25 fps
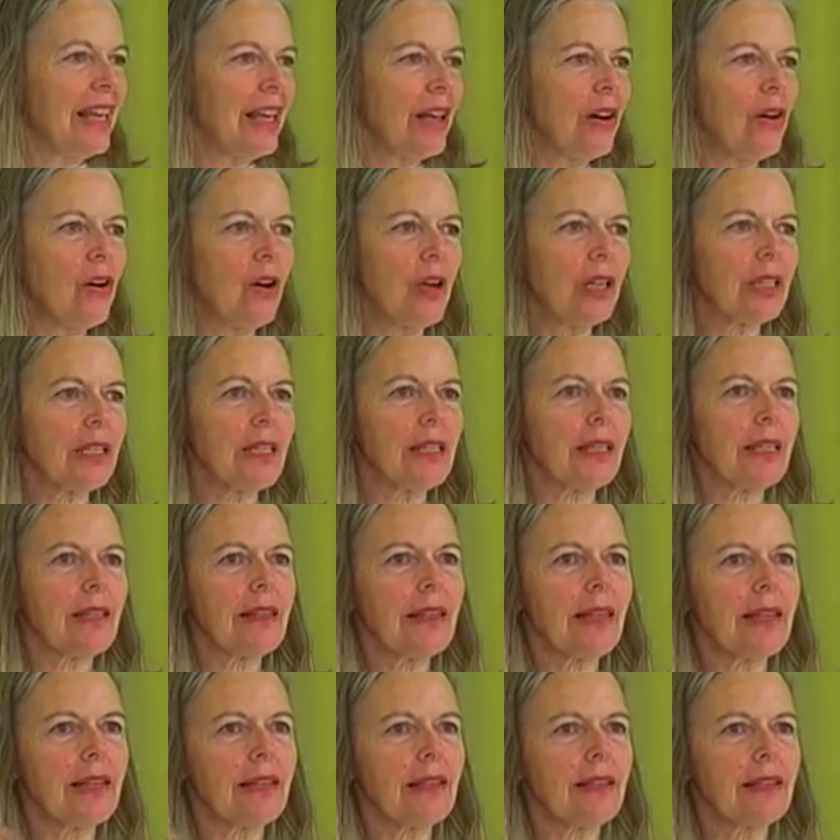And all of
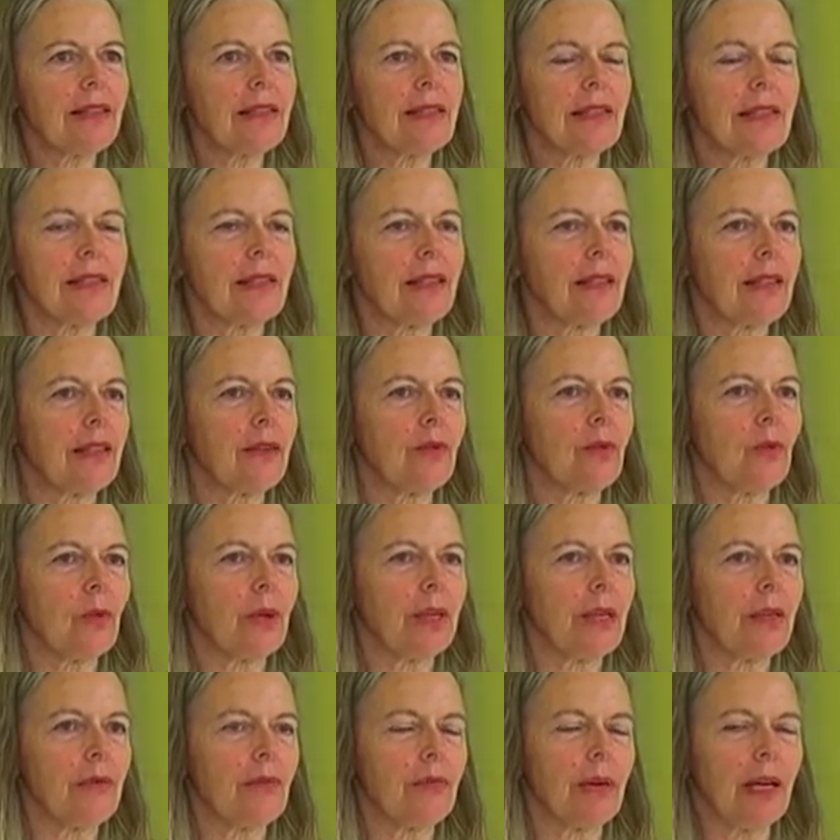the things that
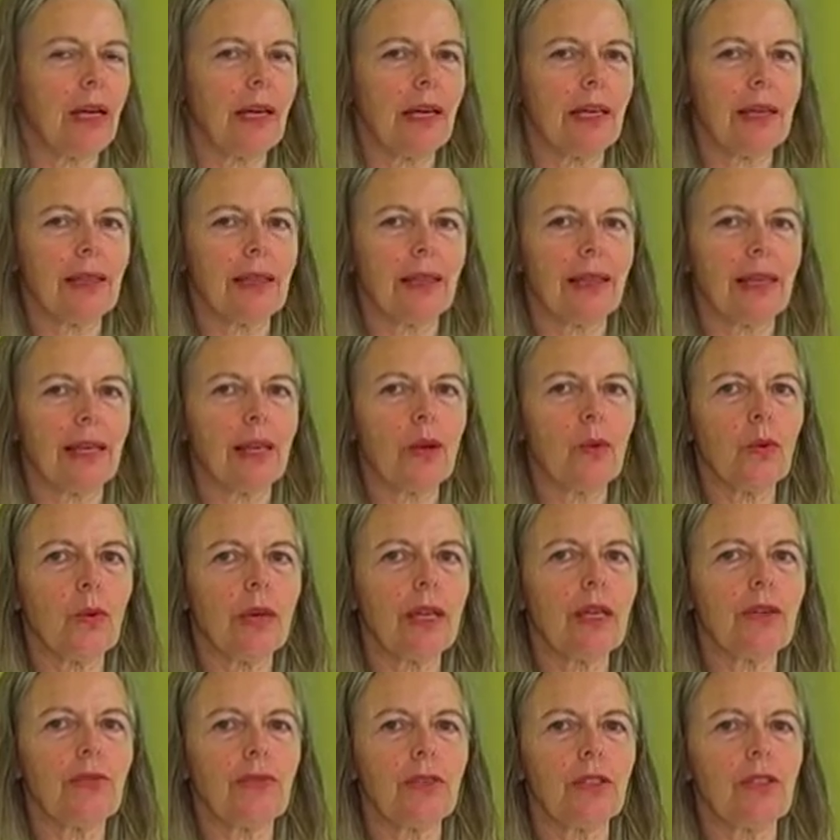we might think
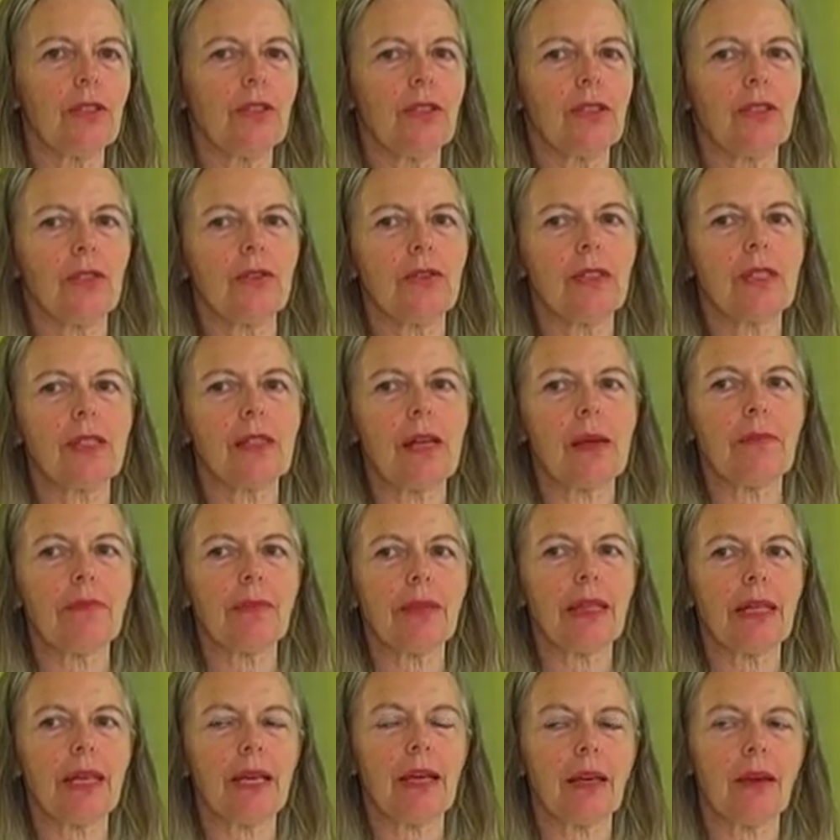we have to do
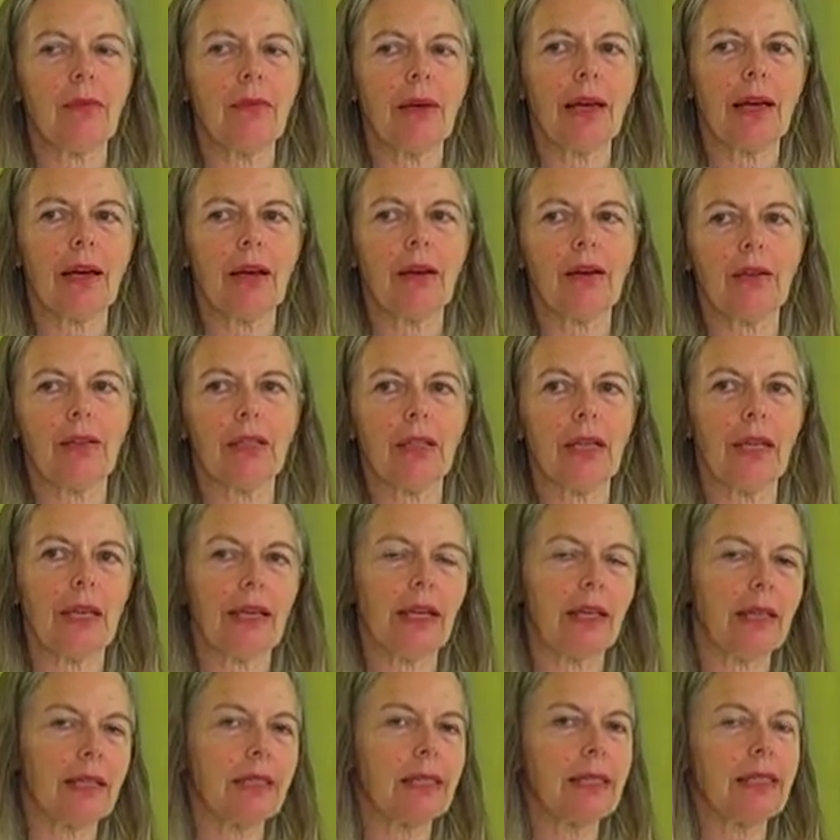something about,
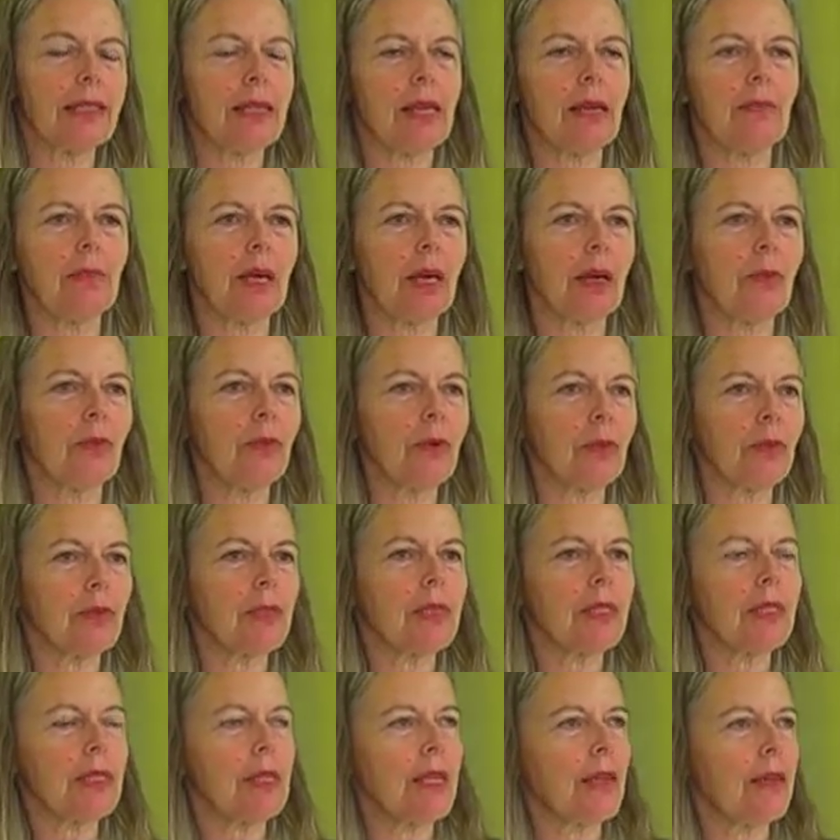like a seeming
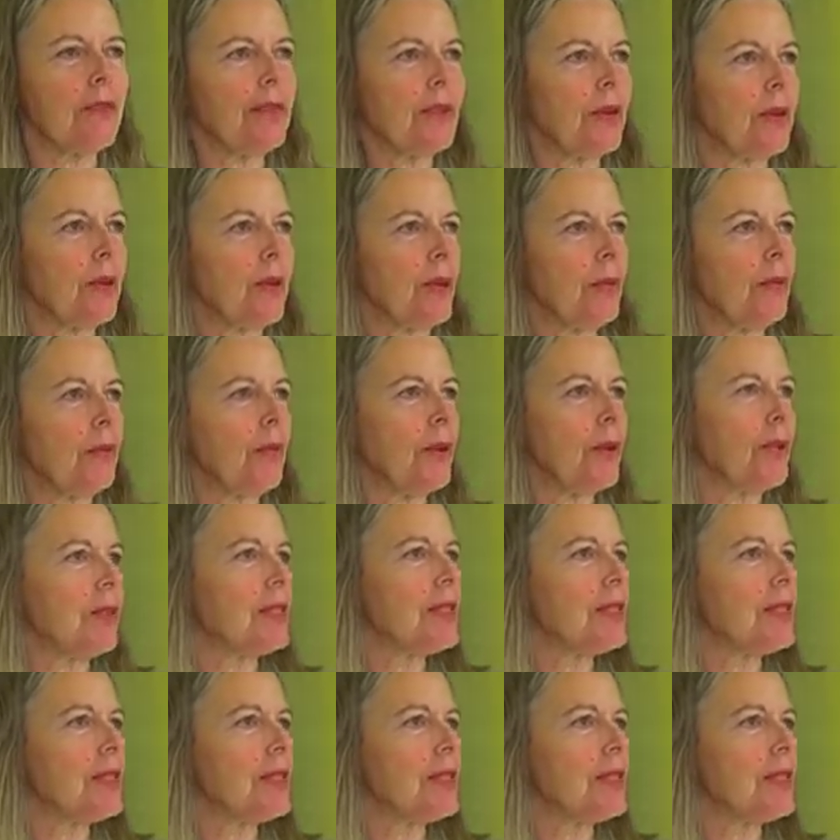perceiver and